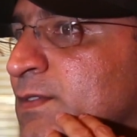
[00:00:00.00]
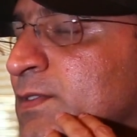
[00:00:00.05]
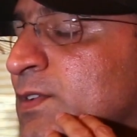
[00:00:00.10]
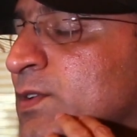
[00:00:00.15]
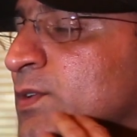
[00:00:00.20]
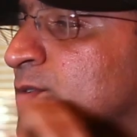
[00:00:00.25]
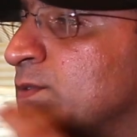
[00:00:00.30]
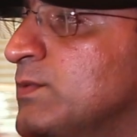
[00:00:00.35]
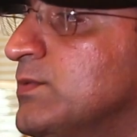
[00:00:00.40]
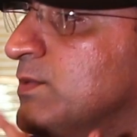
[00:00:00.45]

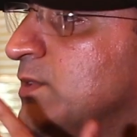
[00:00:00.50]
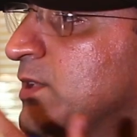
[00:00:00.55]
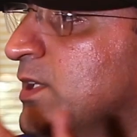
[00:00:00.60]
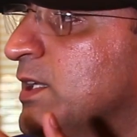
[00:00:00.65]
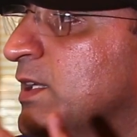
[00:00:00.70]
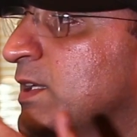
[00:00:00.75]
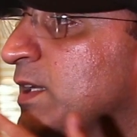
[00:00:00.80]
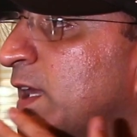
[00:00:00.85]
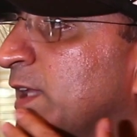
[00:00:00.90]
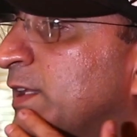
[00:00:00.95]
So
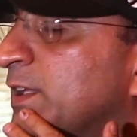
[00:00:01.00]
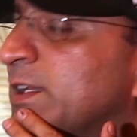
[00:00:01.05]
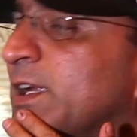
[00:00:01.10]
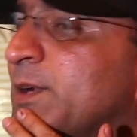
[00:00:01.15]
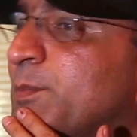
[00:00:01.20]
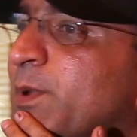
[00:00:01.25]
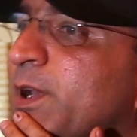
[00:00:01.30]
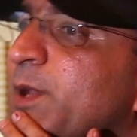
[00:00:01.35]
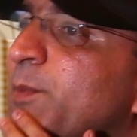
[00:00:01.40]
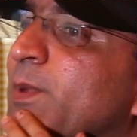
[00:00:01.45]
I think
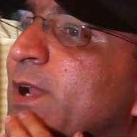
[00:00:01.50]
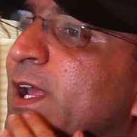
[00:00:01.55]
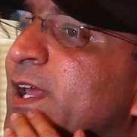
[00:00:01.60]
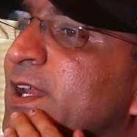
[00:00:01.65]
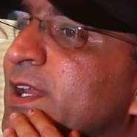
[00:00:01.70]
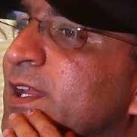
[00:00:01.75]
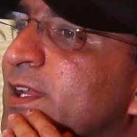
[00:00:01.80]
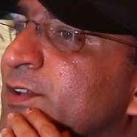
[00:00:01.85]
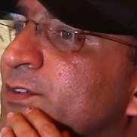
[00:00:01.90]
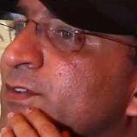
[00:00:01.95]
that
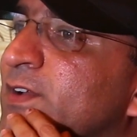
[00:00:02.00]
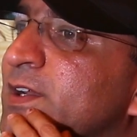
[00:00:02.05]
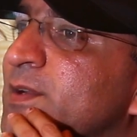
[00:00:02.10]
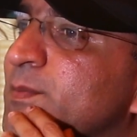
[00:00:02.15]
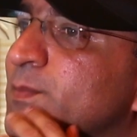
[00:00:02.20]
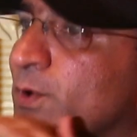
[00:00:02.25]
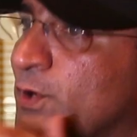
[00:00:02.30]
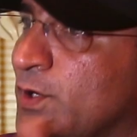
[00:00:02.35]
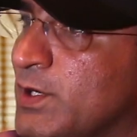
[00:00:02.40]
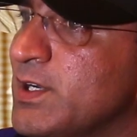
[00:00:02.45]
pre-planning is very
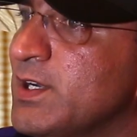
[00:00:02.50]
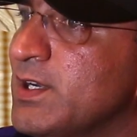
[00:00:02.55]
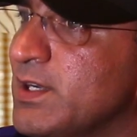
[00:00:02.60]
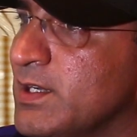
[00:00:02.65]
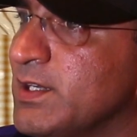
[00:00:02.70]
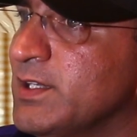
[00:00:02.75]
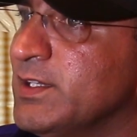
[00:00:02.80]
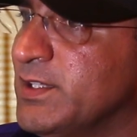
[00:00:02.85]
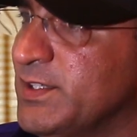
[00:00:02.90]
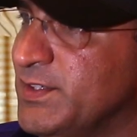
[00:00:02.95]
important
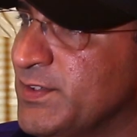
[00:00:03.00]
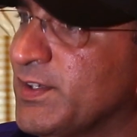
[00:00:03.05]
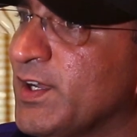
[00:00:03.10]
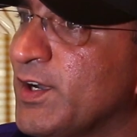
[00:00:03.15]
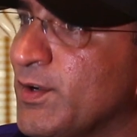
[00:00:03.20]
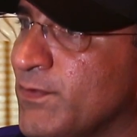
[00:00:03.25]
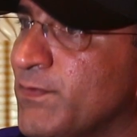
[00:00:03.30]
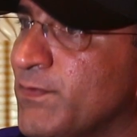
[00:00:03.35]
in these kind of